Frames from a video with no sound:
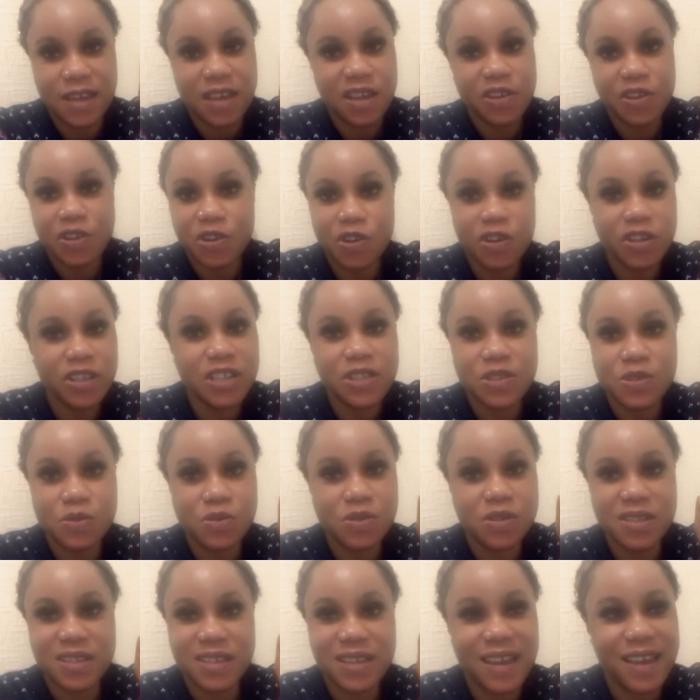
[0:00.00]
you don't need to
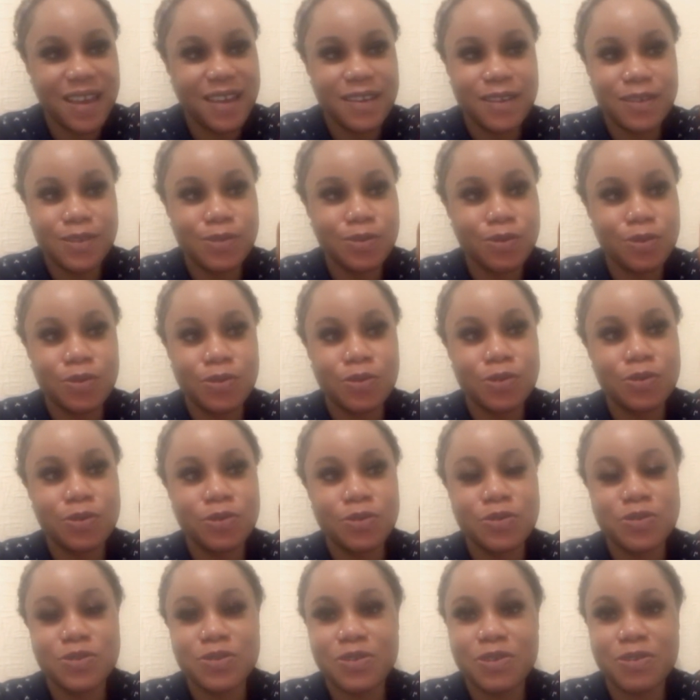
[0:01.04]
tear it
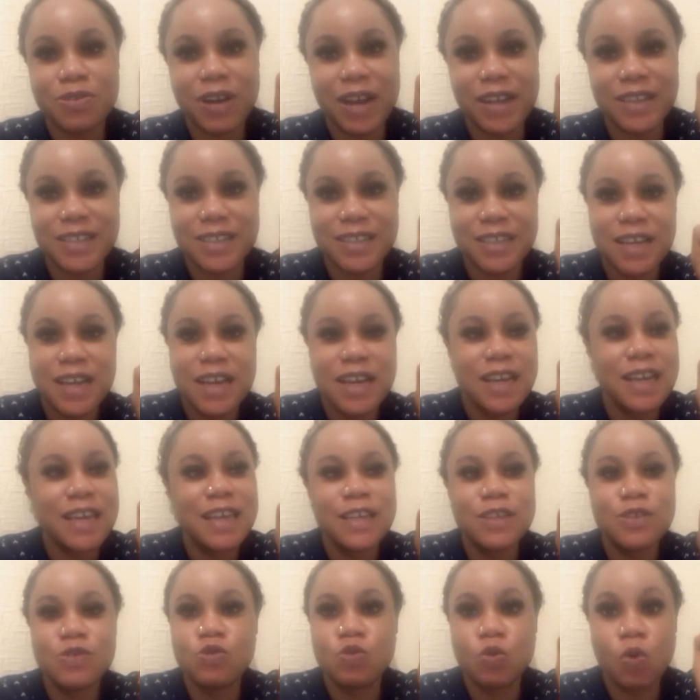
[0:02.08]
or scratch
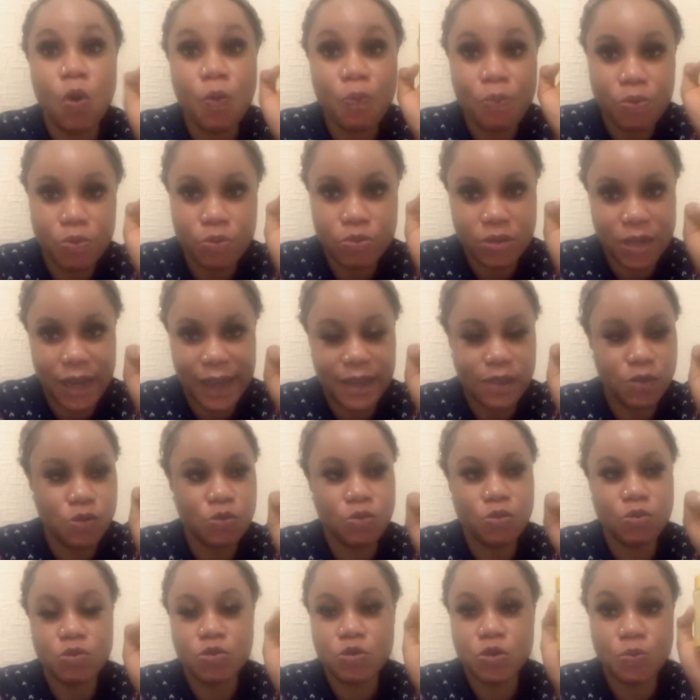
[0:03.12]
it to open like
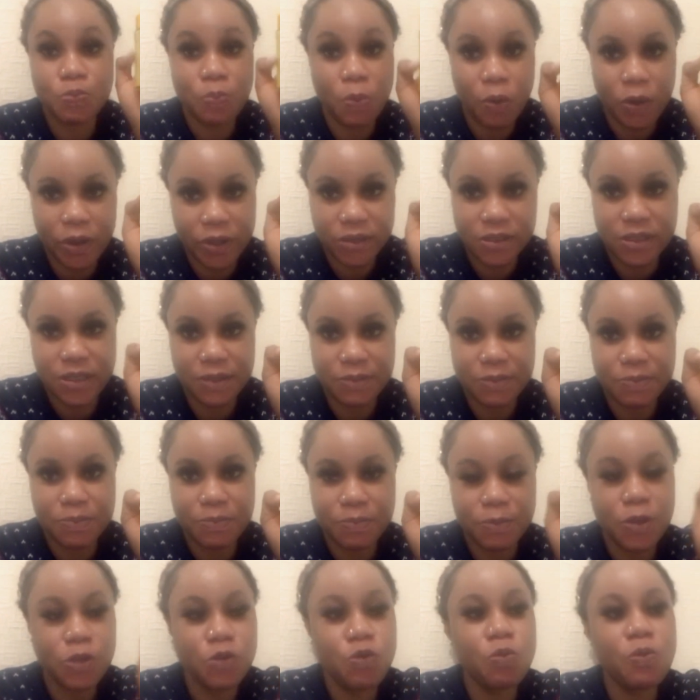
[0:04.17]
to spoil the
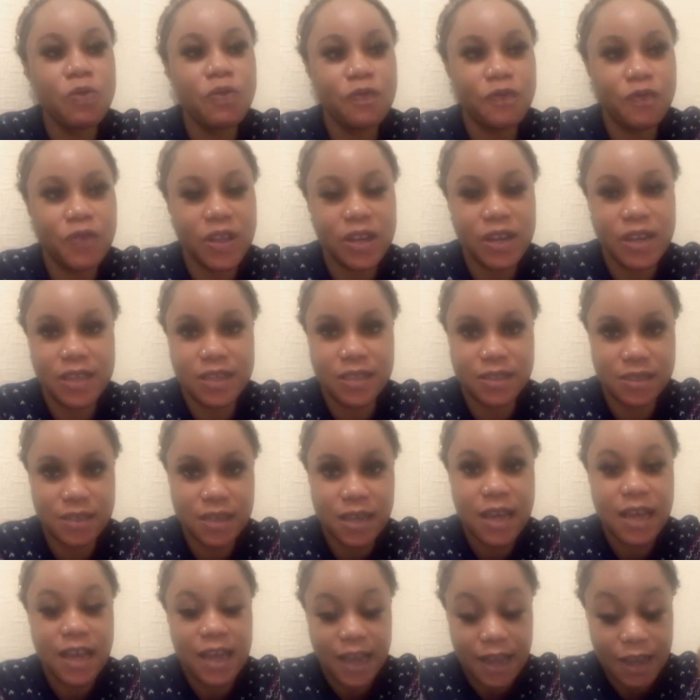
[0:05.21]
you will feel it
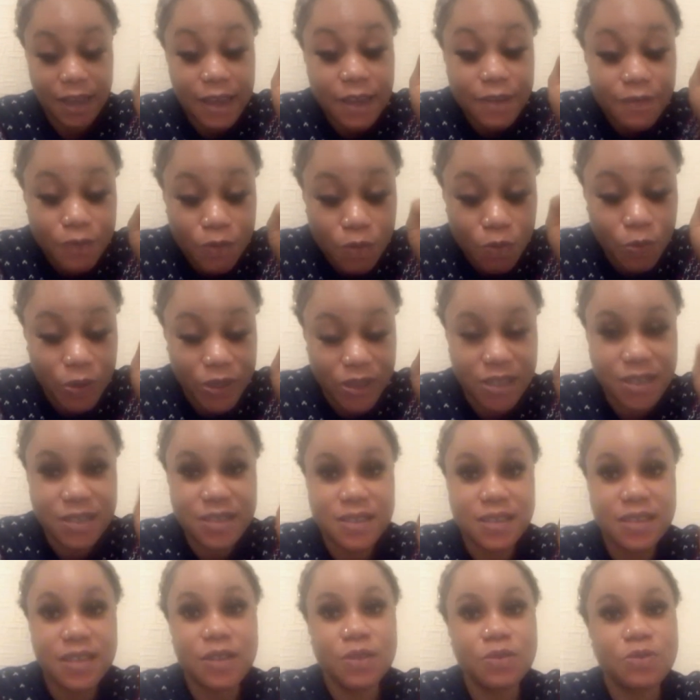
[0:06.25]
even with the
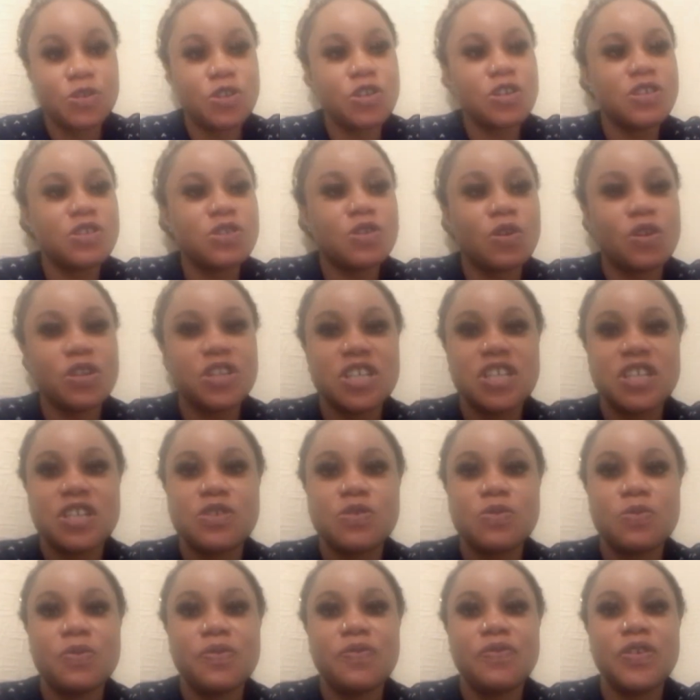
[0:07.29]
seal just touch it
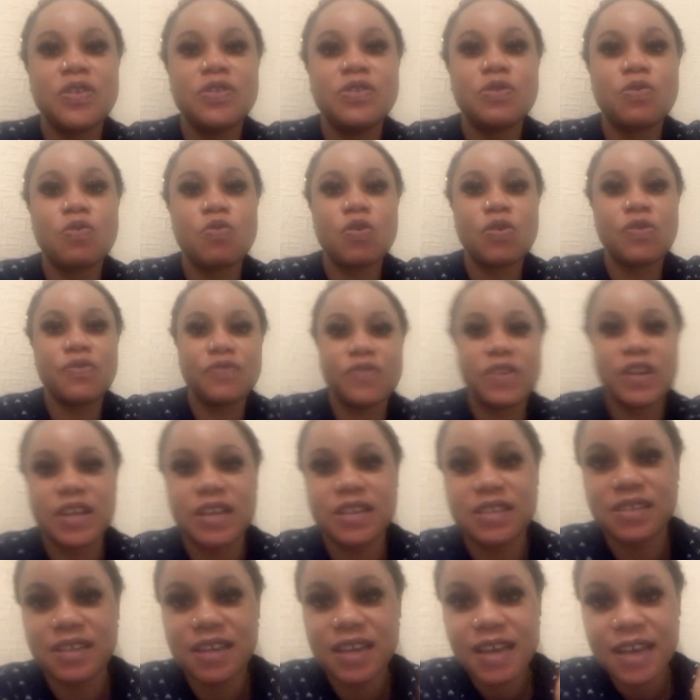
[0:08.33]
you will feel the
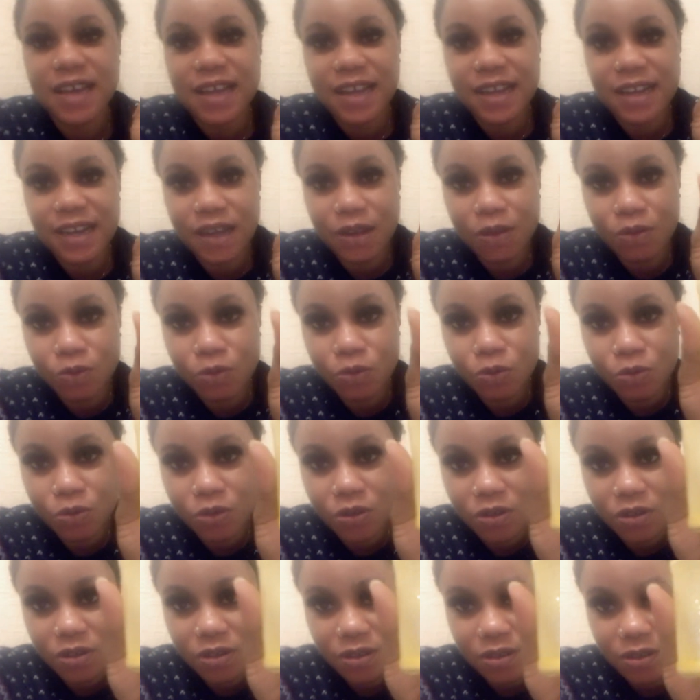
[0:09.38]
roughness now look